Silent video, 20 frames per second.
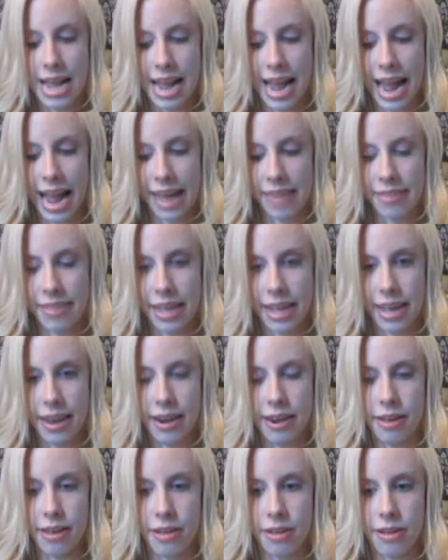And
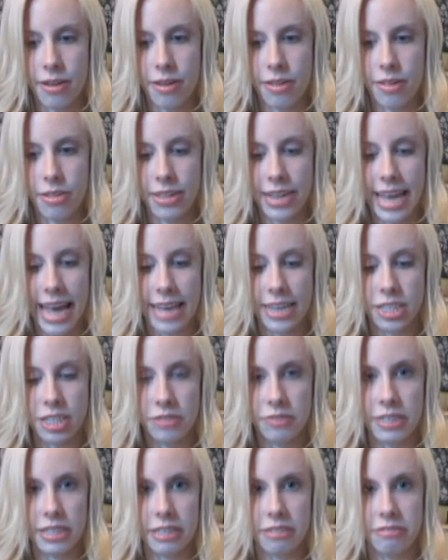then the edge
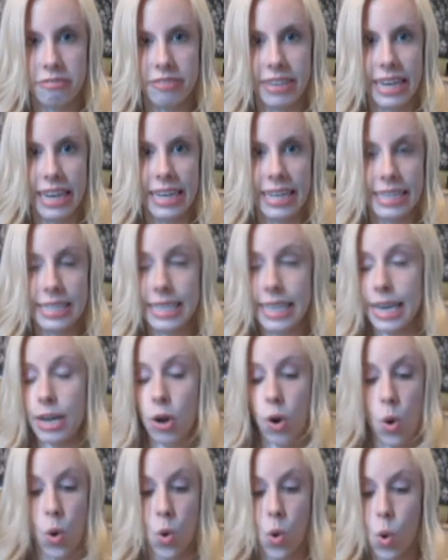for your feet is like
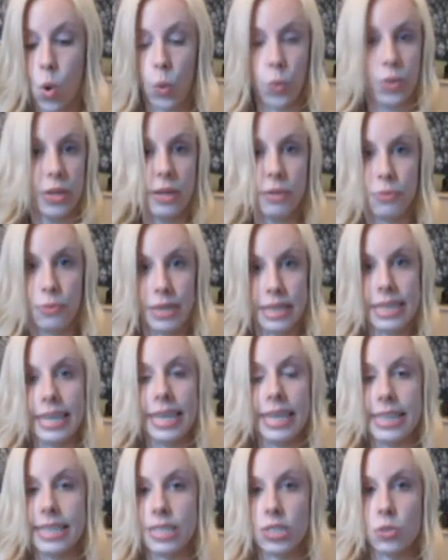only
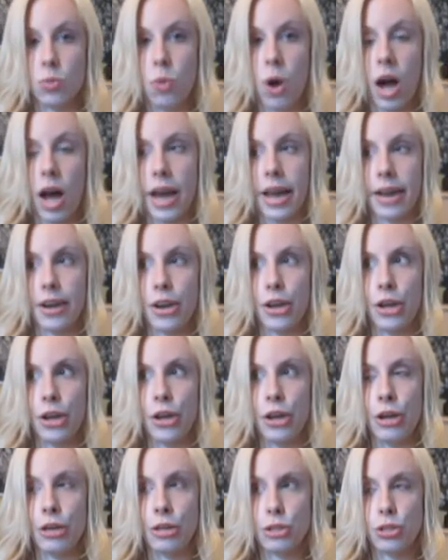really this wide.
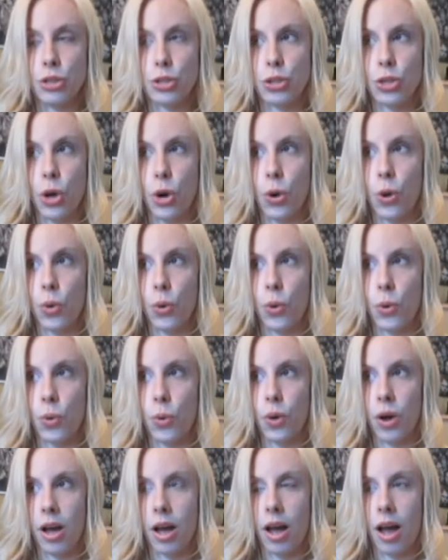
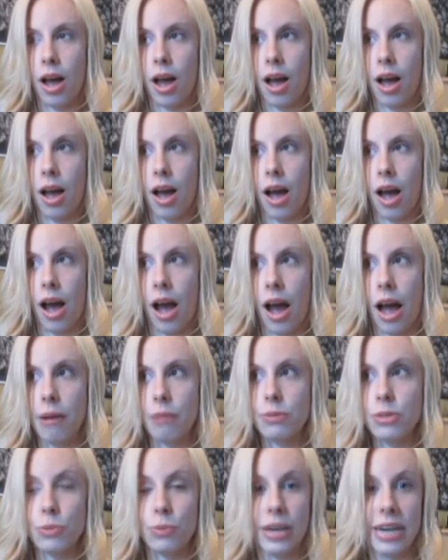So I
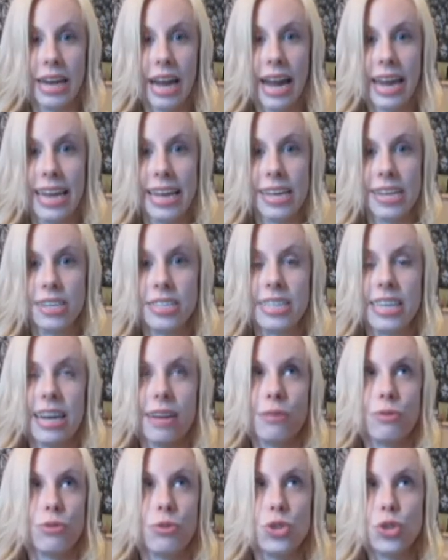was wearing high heels and I
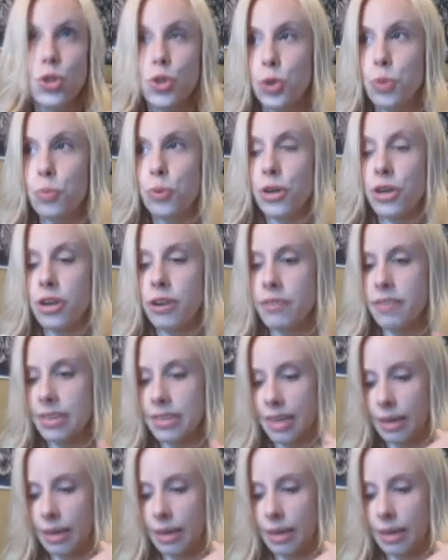was super nervous.